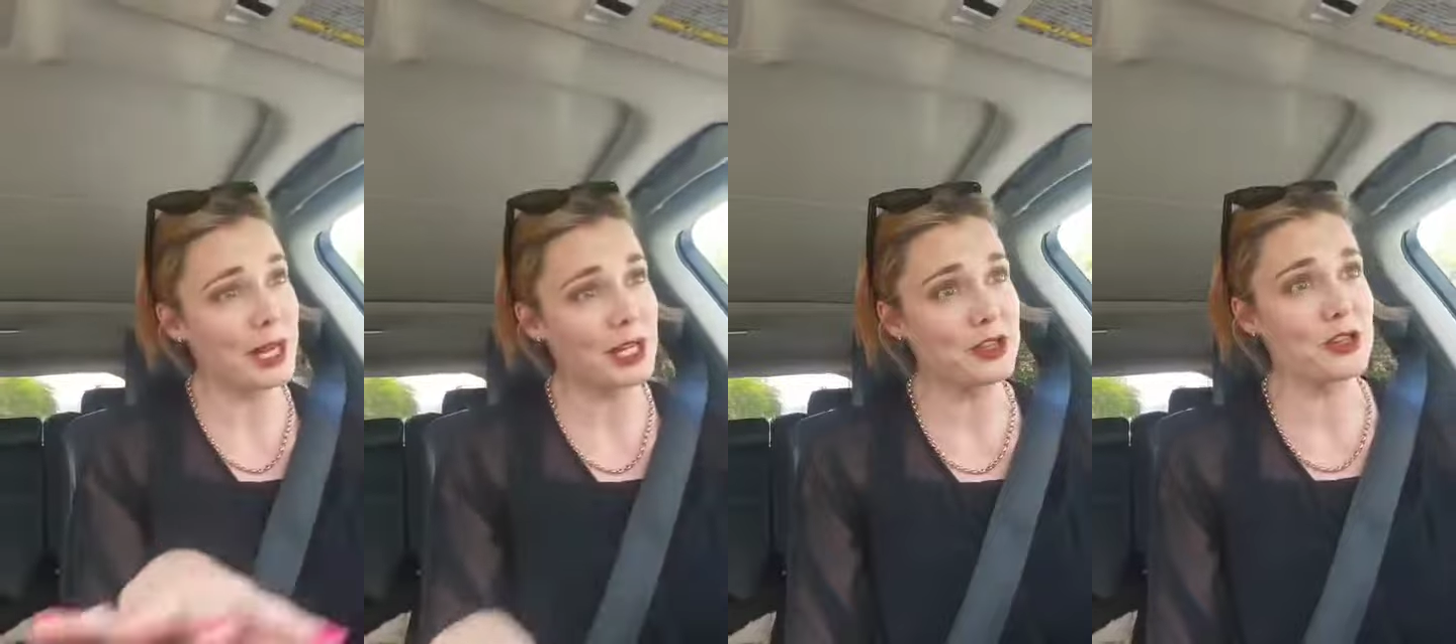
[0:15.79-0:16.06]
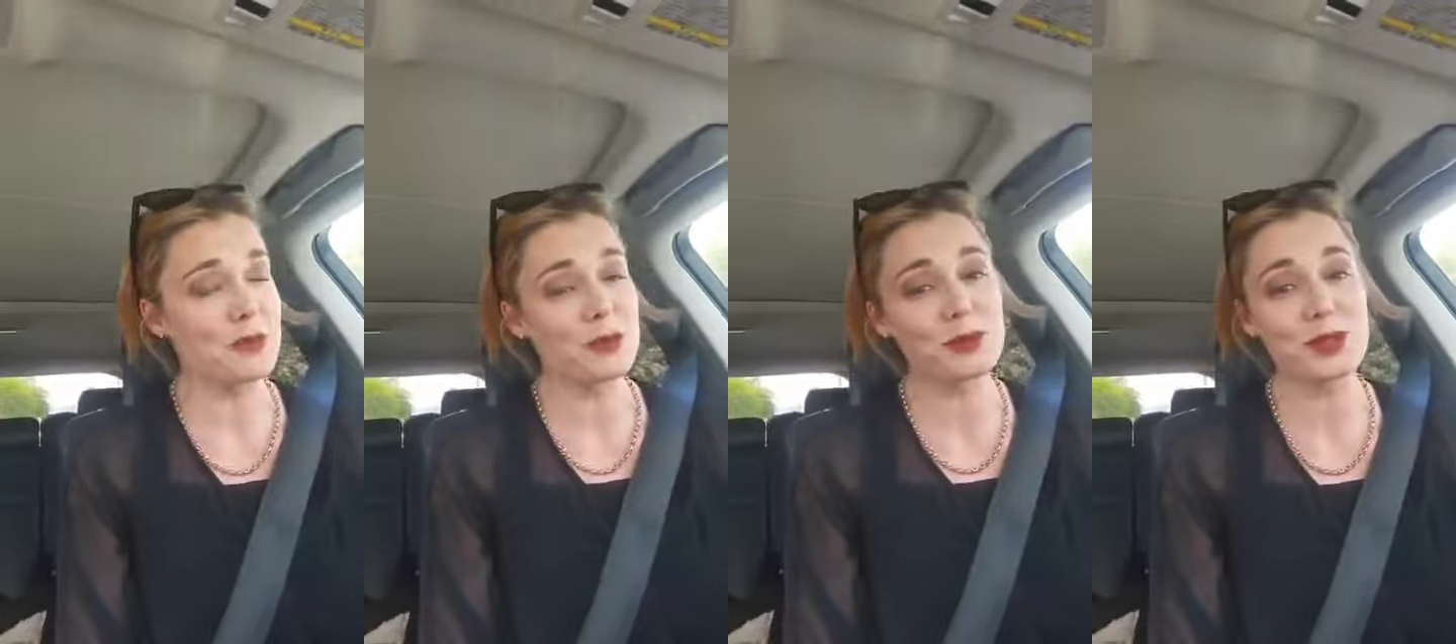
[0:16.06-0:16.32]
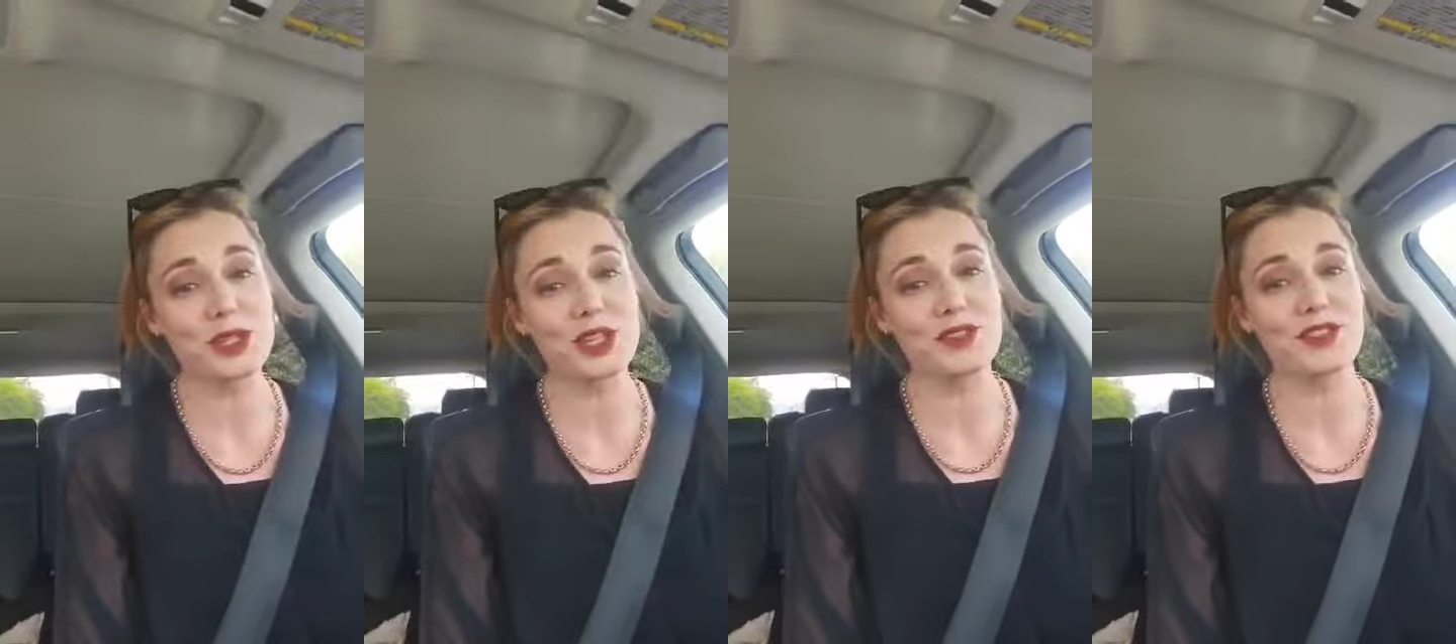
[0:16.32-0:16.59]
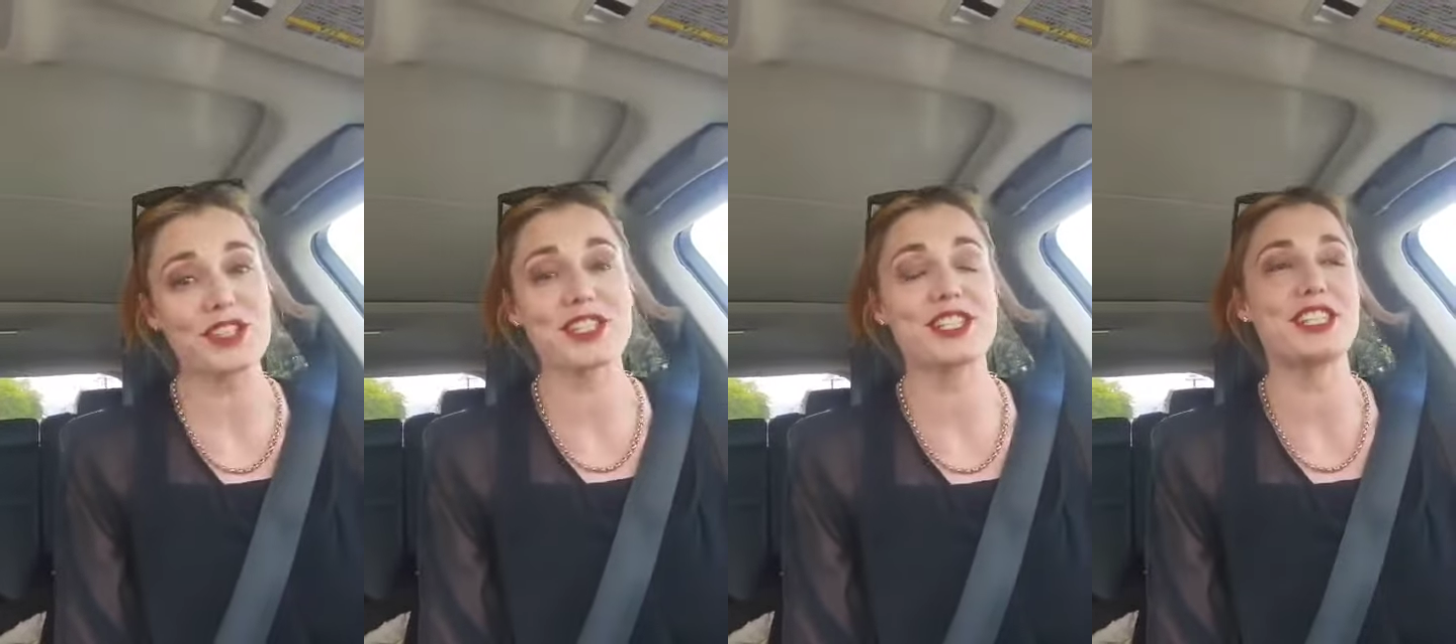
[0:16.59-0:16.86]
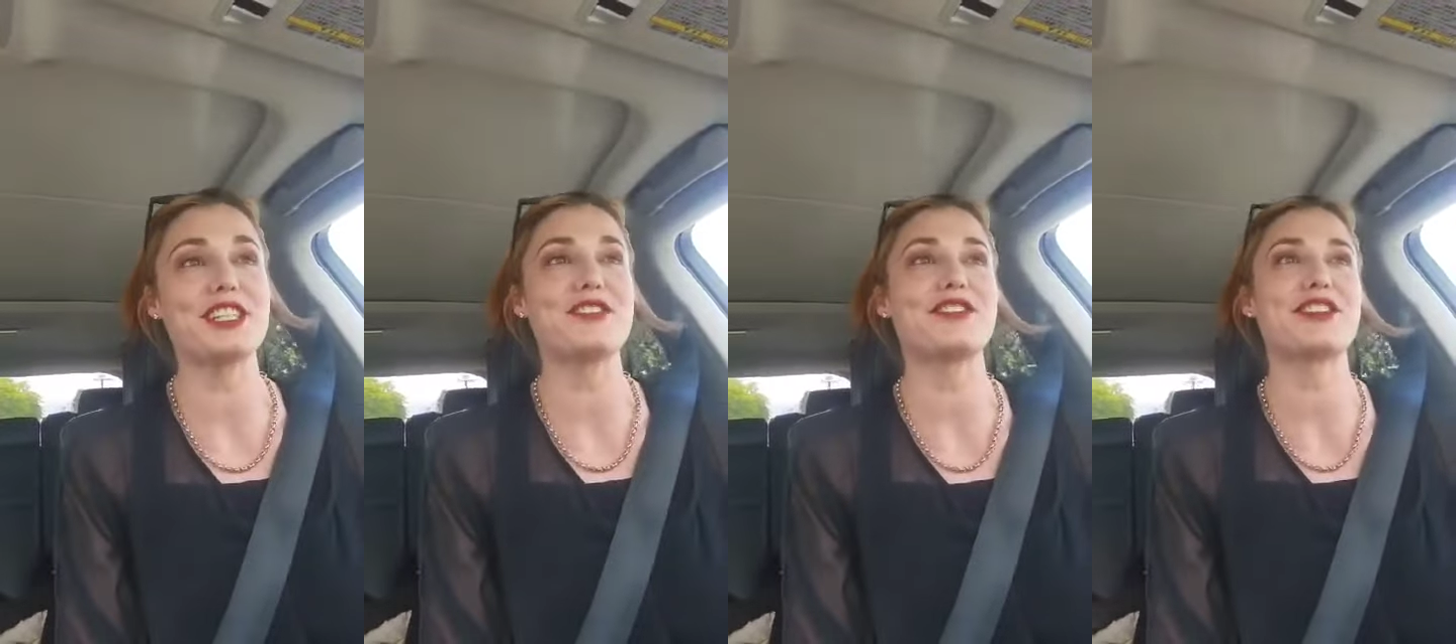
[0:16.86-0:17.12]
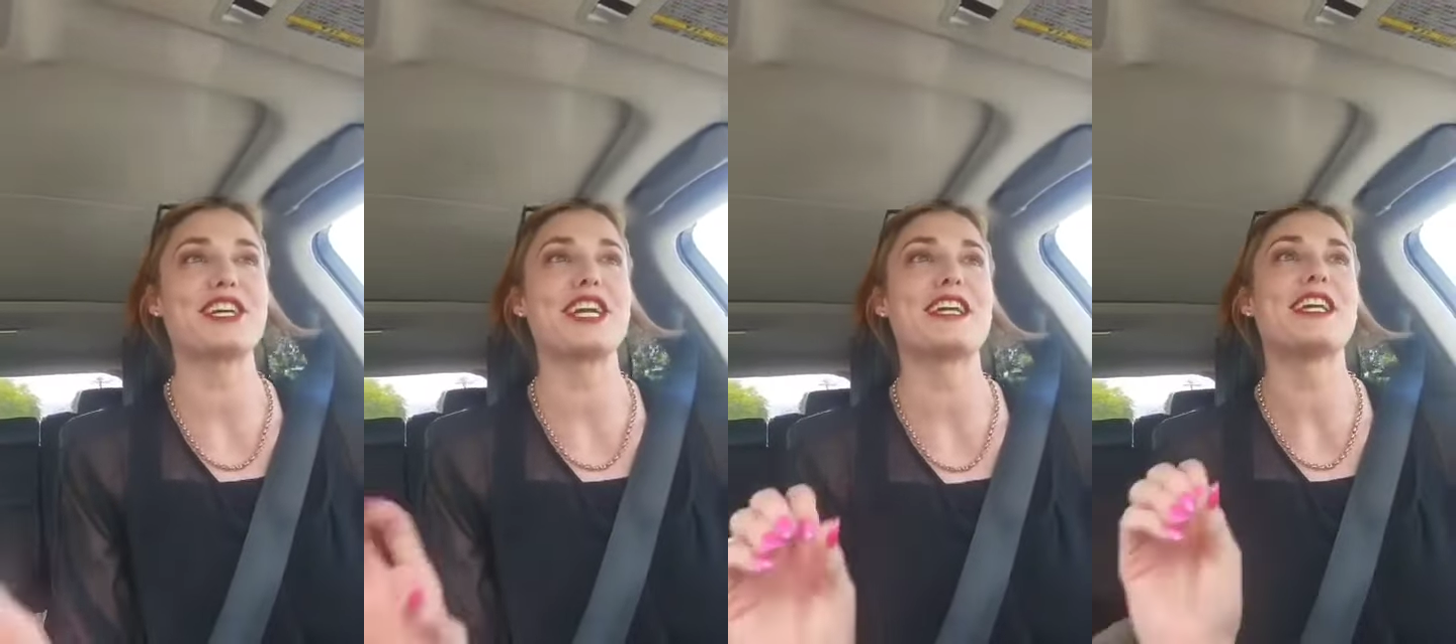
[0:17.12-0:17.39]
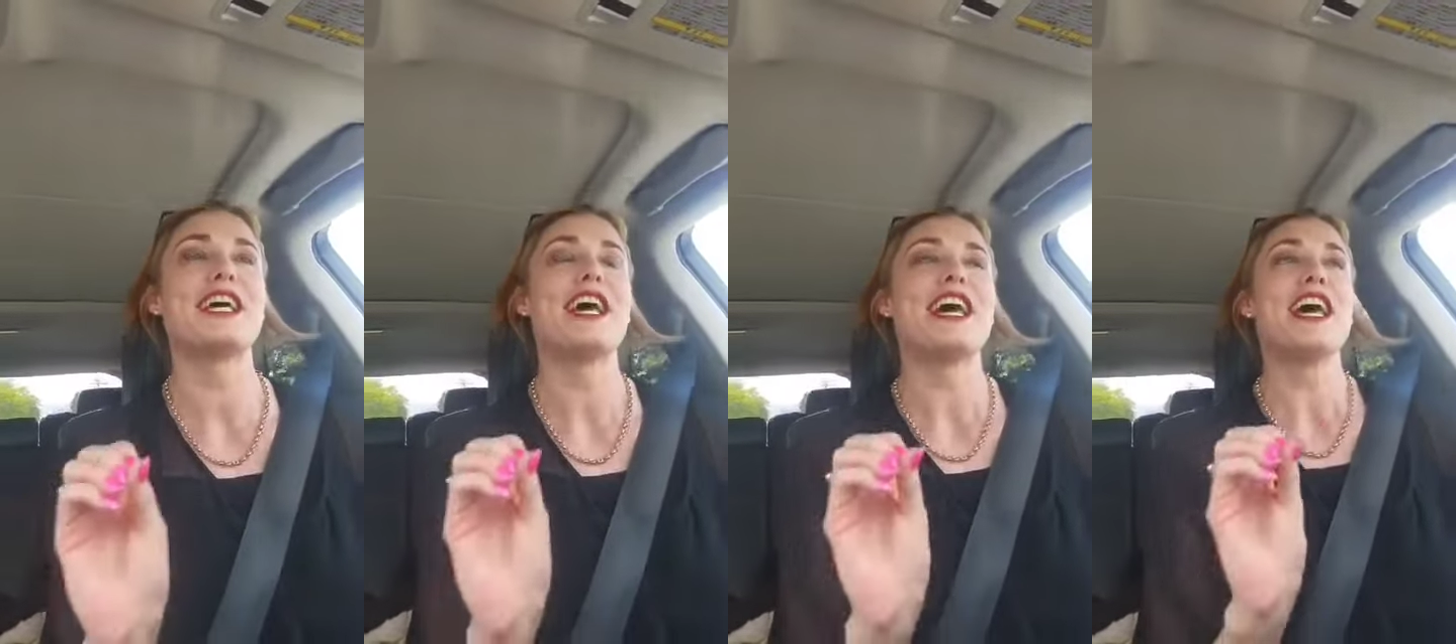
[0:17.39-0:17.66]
my normal service delivery